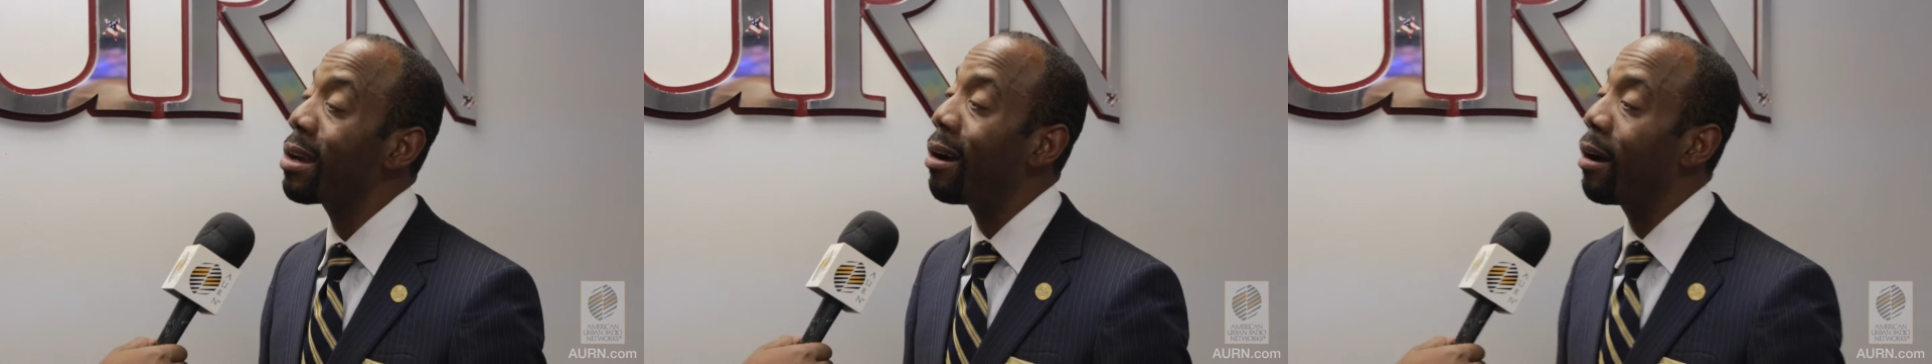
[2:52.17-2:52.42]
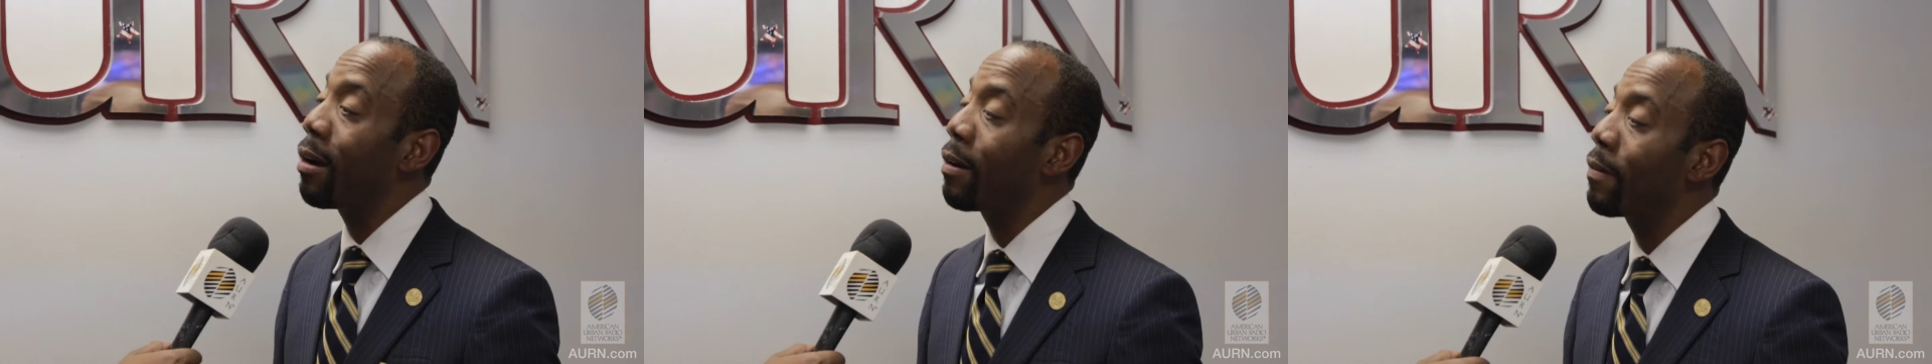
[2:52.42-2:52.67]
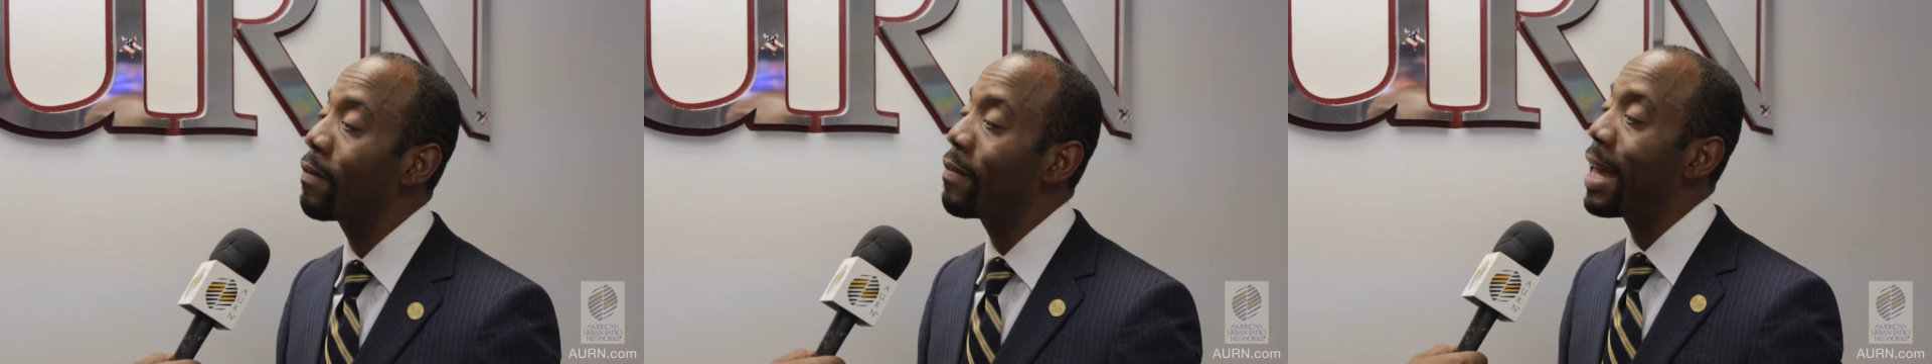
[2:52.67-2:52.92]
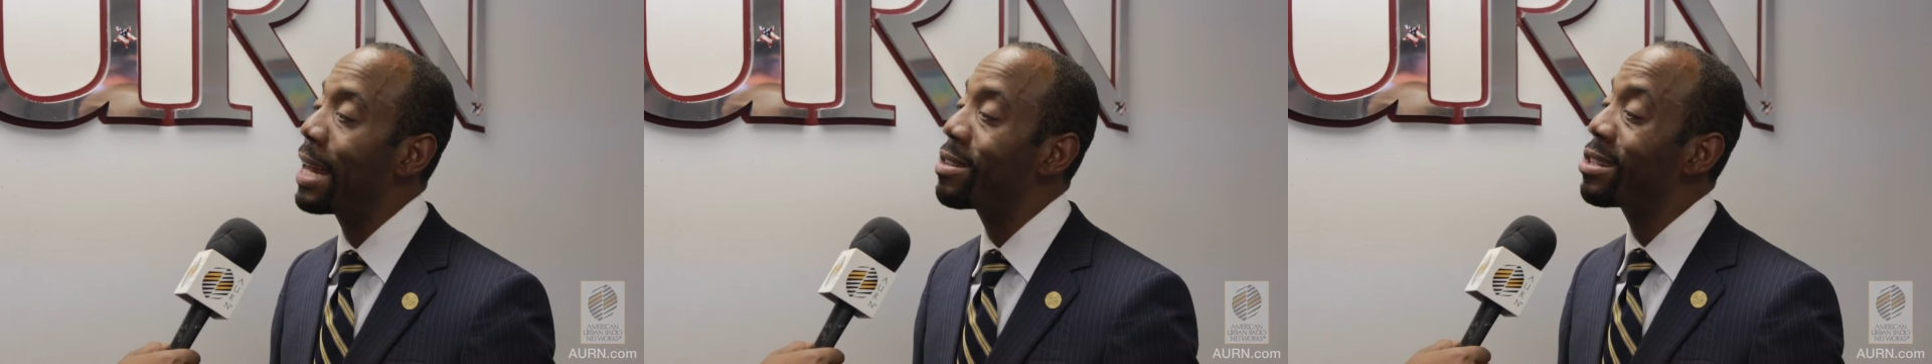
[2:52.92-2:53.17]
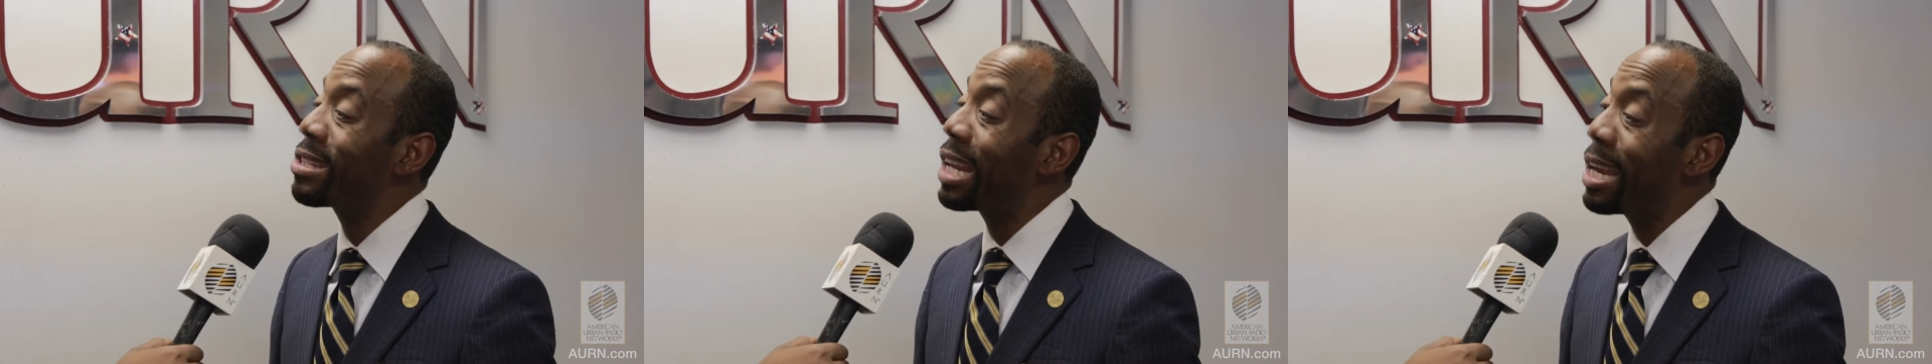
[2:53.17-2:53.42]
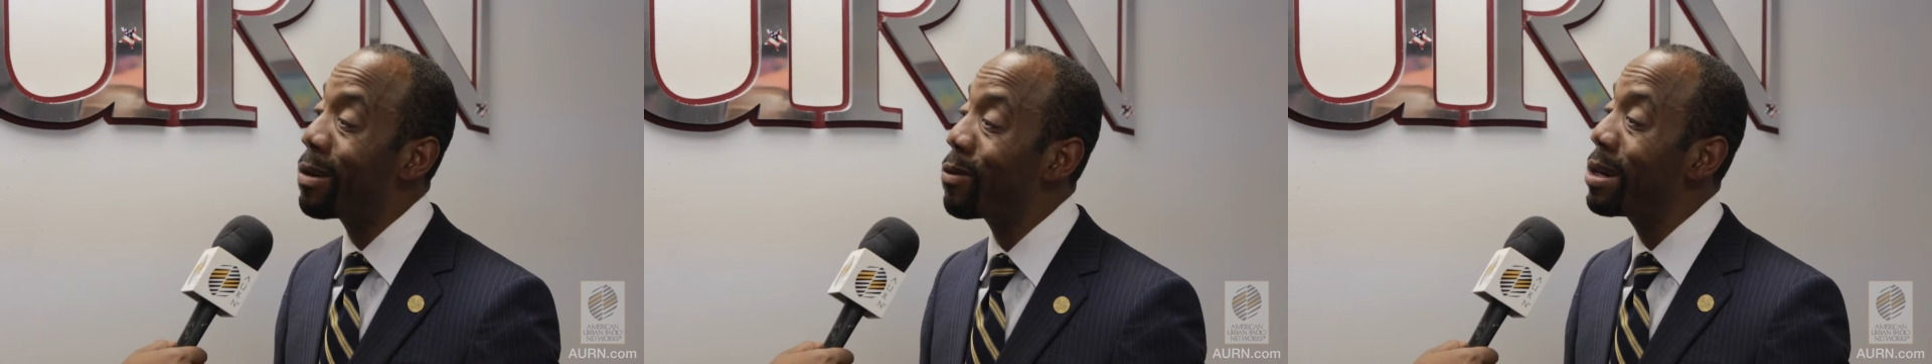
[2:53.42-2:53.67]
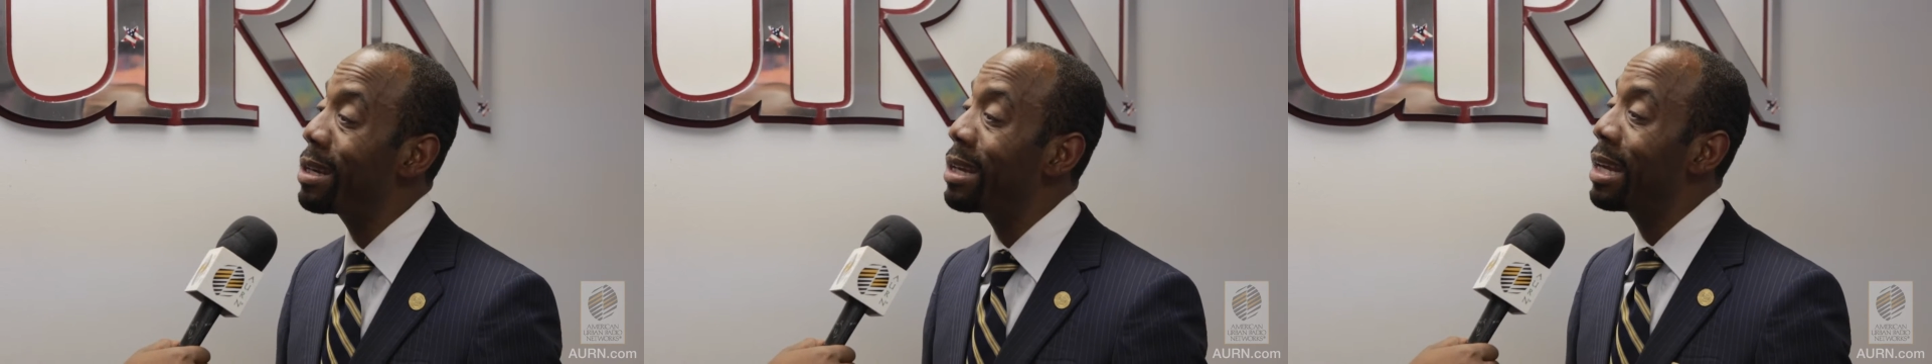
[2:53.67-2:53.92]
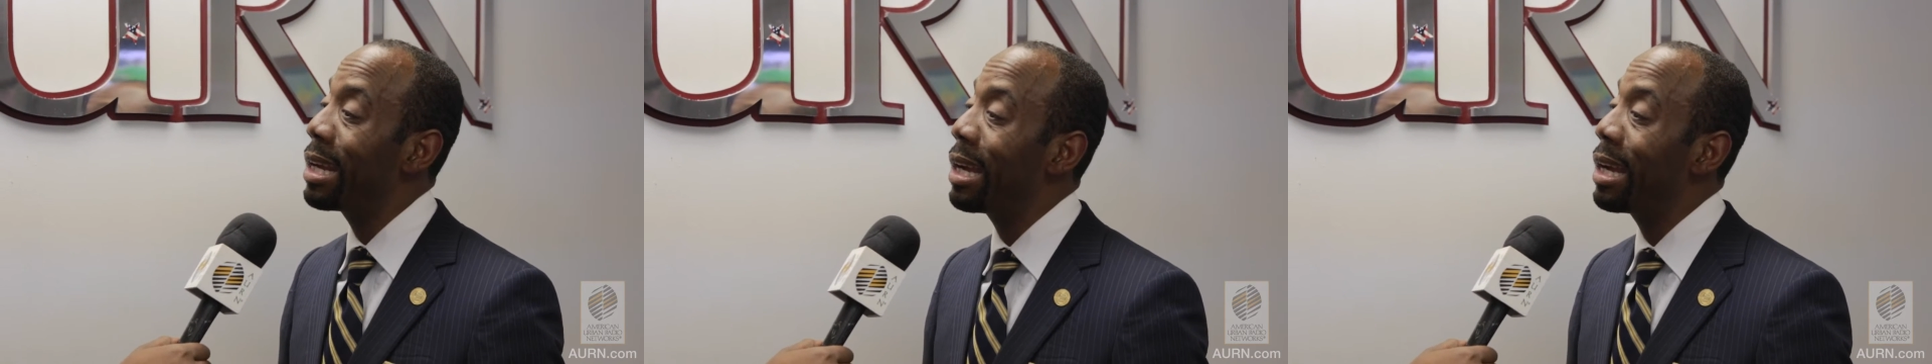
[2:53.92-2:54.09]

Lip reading: of that sacred